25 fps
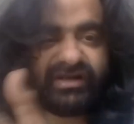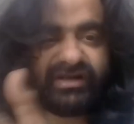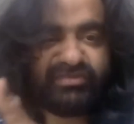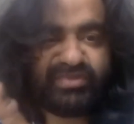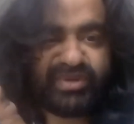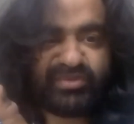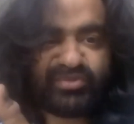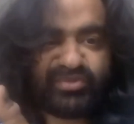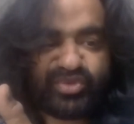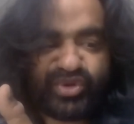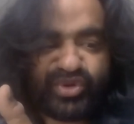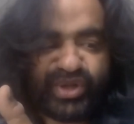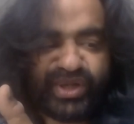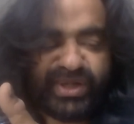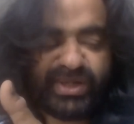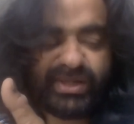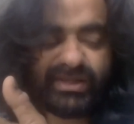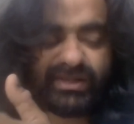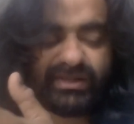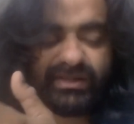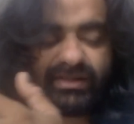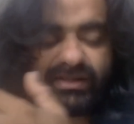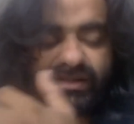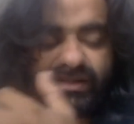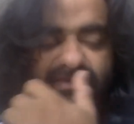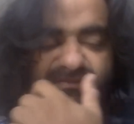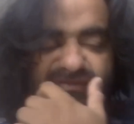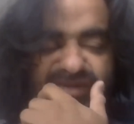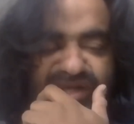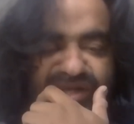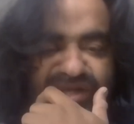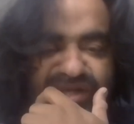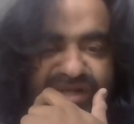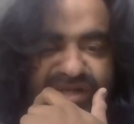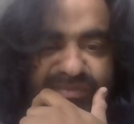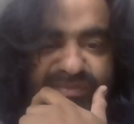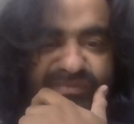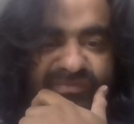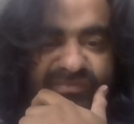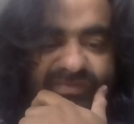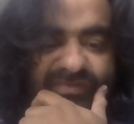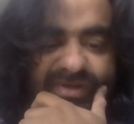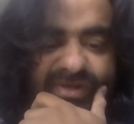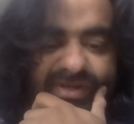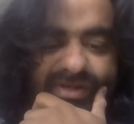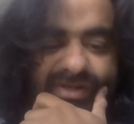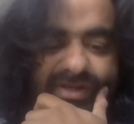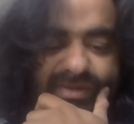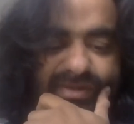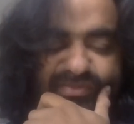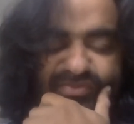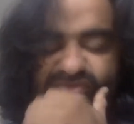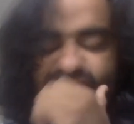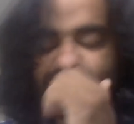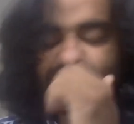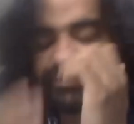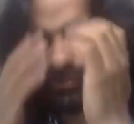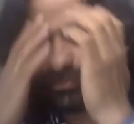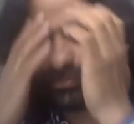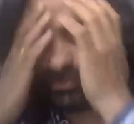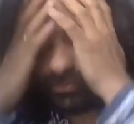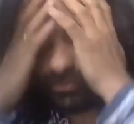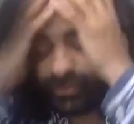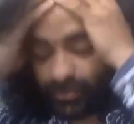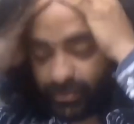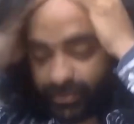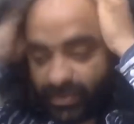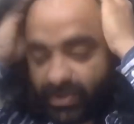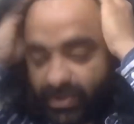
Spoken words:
the tipping point when it comes to